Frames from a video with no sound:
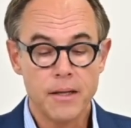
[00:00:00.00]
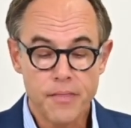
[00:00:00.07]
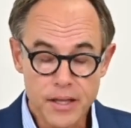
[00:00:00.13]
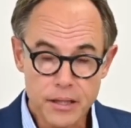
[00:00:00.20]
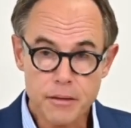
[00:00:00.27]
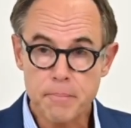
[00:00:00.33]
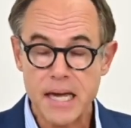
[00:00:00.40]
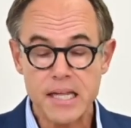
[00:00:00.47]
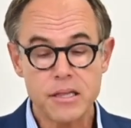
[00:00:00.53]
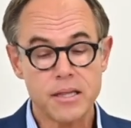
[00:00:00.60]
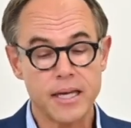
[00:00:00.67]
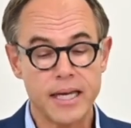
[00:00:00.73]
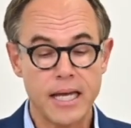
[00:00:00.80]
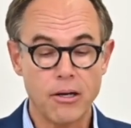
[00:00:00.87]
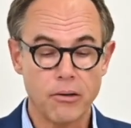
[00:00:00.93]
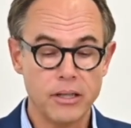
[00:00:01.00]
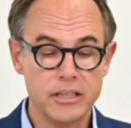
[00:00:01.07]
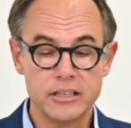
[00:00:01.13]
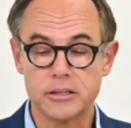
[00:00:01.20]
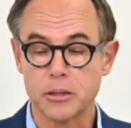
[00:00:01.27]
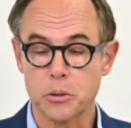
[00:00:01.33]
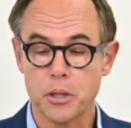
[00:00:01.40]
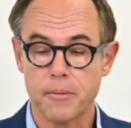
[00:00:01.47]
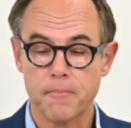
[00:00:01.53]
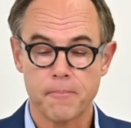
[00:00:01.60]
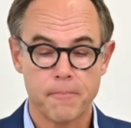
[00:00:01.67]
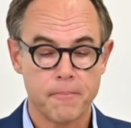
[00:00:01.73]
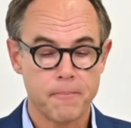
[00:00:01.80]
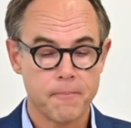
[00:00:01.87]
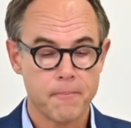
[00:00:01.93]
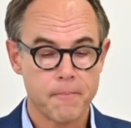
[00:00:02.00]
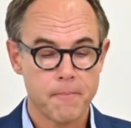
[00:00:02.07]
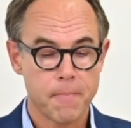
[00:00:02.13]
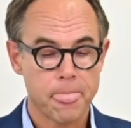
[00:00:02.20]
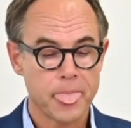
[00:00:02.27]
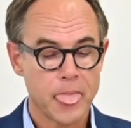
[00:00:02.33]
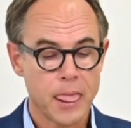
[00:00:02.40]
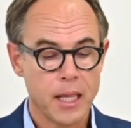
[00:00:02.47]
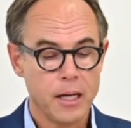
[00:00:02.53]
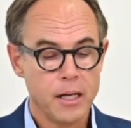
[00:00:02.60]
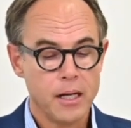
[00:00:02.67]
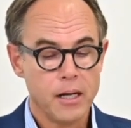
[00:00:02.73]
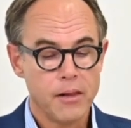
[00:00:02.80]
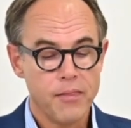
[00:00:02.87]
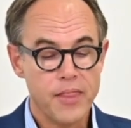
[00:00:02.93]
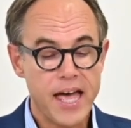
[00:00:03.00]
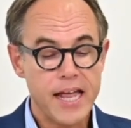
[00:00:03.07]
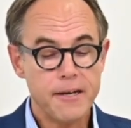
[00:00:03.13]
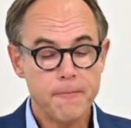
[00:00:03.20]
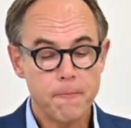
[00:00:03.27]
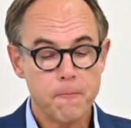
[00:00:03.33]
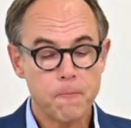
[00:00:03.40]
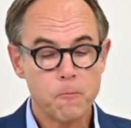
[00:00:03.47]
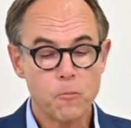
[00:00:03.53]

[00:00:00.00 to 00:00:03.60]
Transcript: This is based again on literature. Then